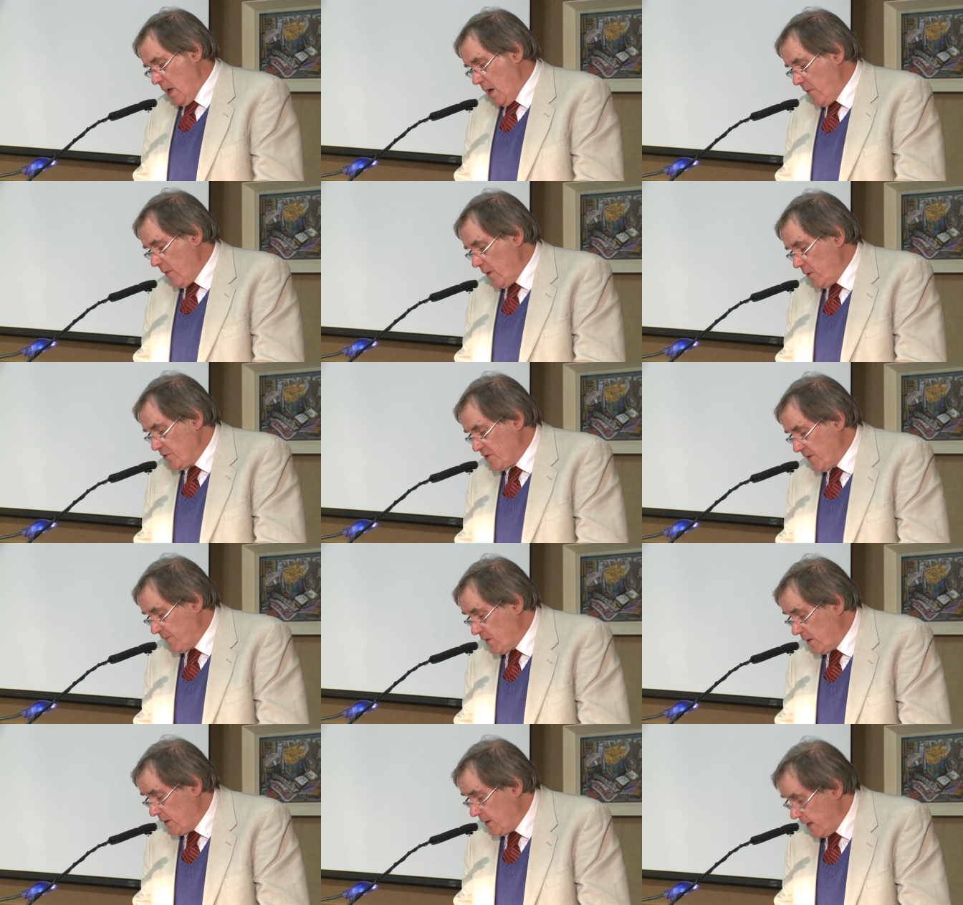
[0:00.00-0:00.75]
And
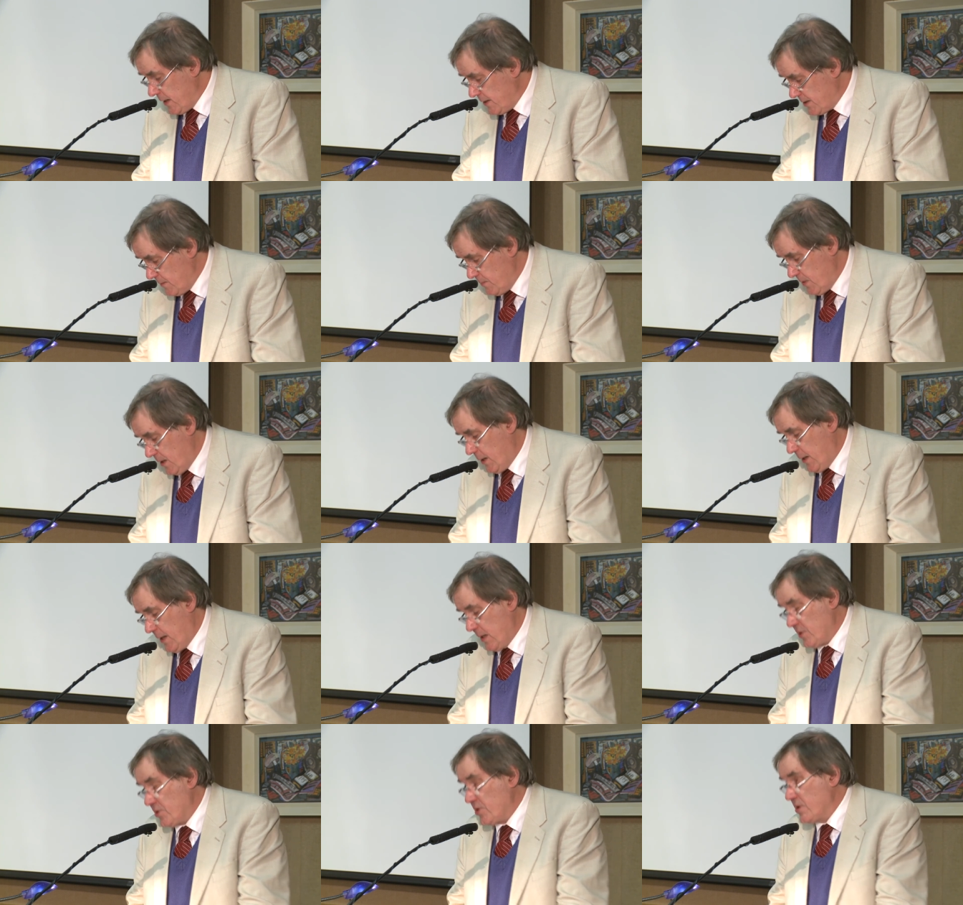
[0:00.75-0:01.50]
those of the later
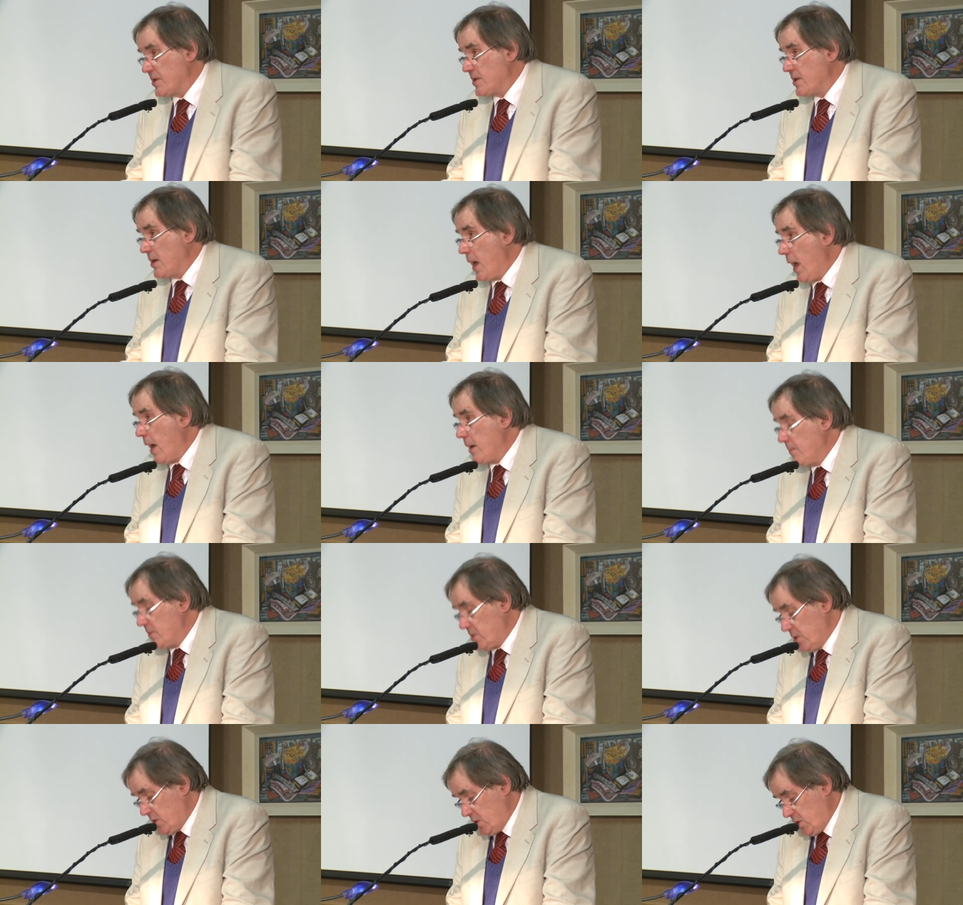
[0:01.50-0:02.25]
Middle Ages,
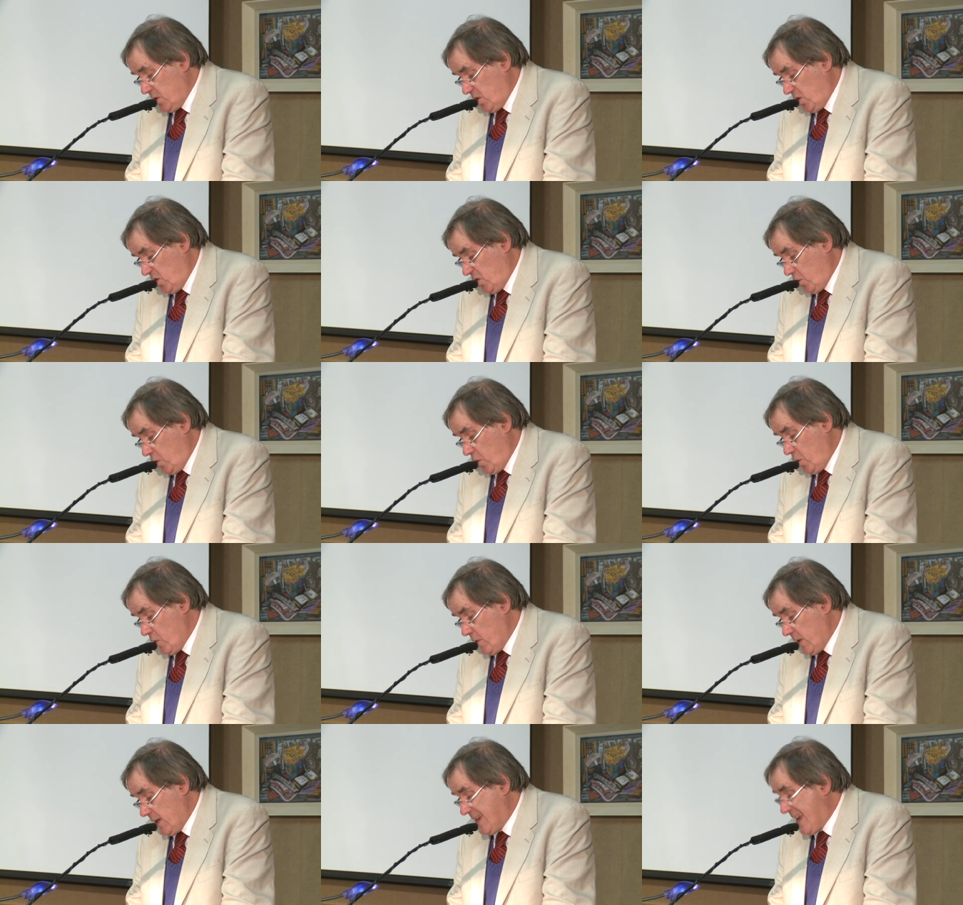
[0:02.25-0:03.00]
aimed at
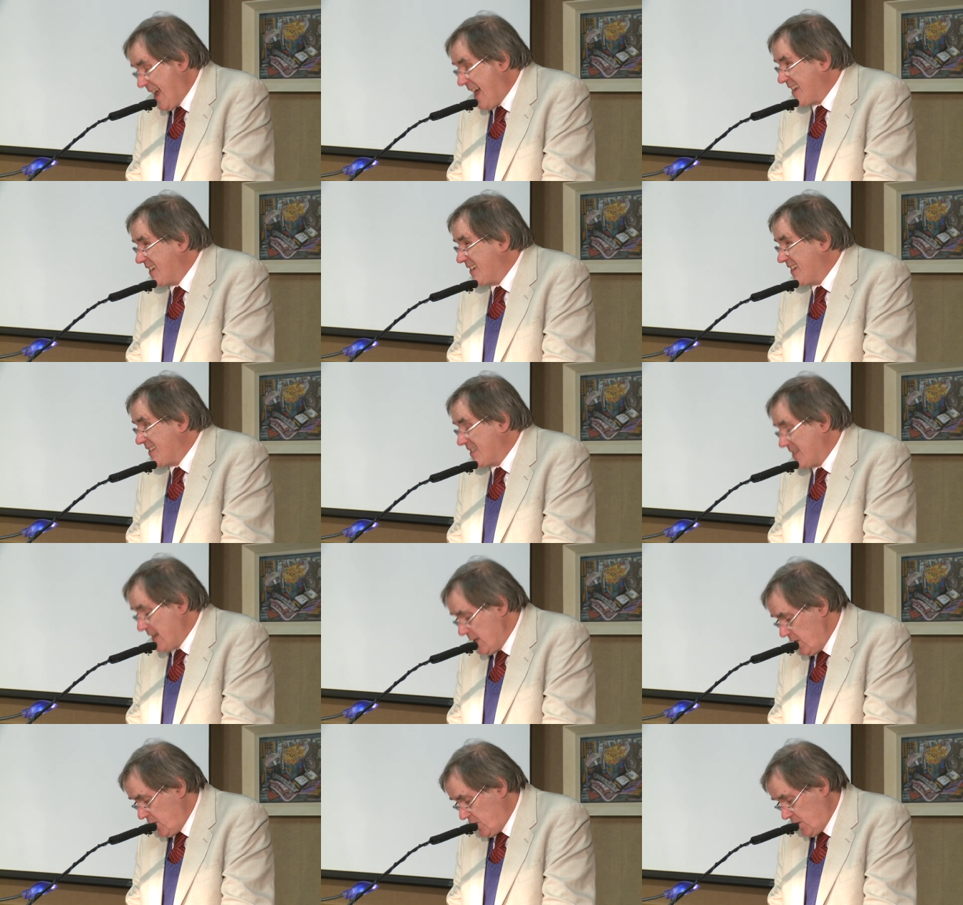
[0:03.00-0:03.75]
securing
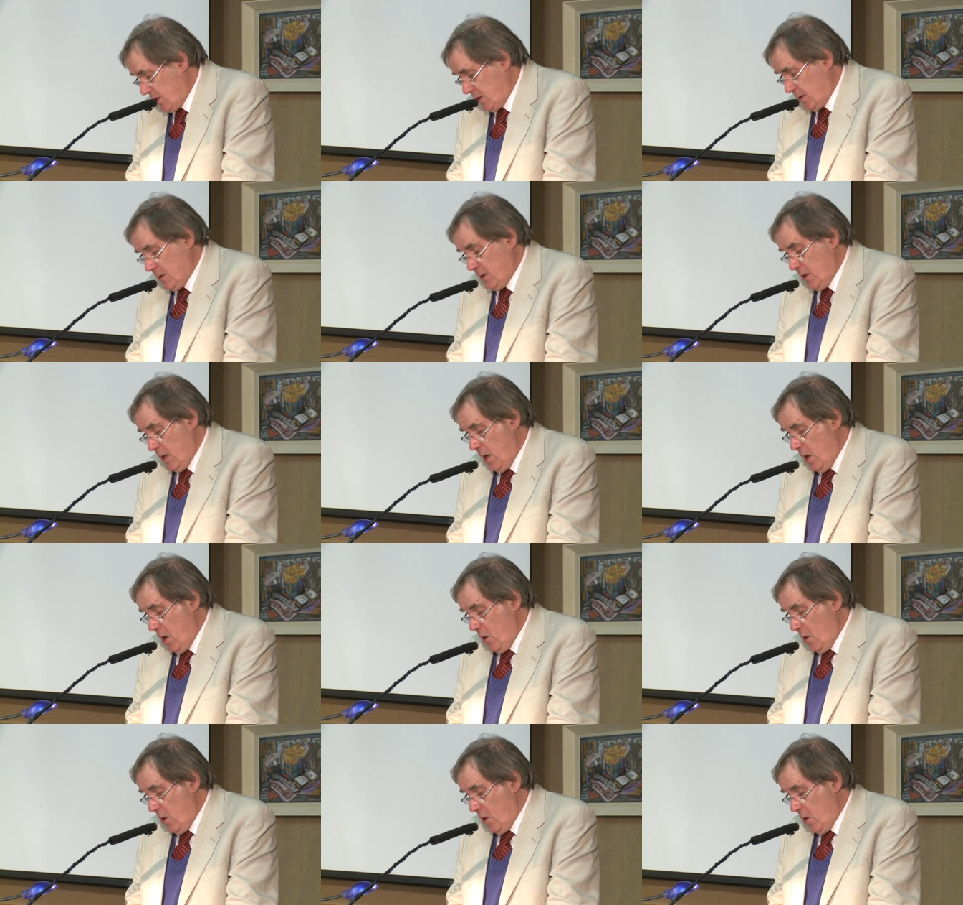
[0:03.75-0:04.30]
canonization,